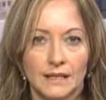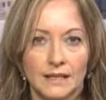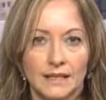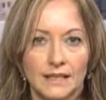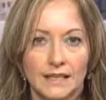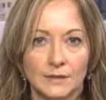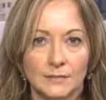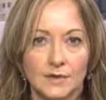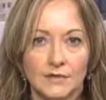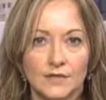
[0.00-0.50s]

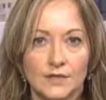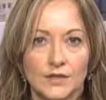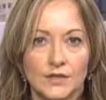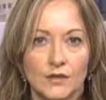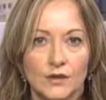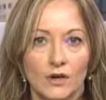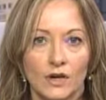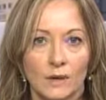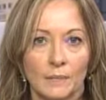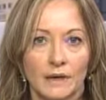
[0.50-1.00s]
Let me first
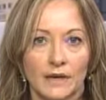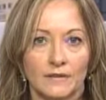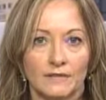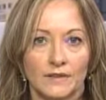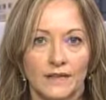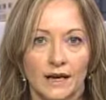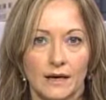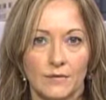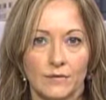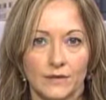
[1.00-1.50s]
talk about the
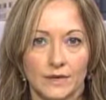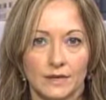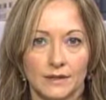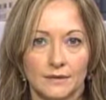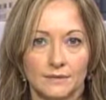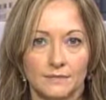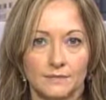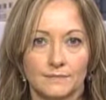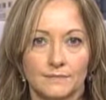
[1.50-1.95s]
downgrade.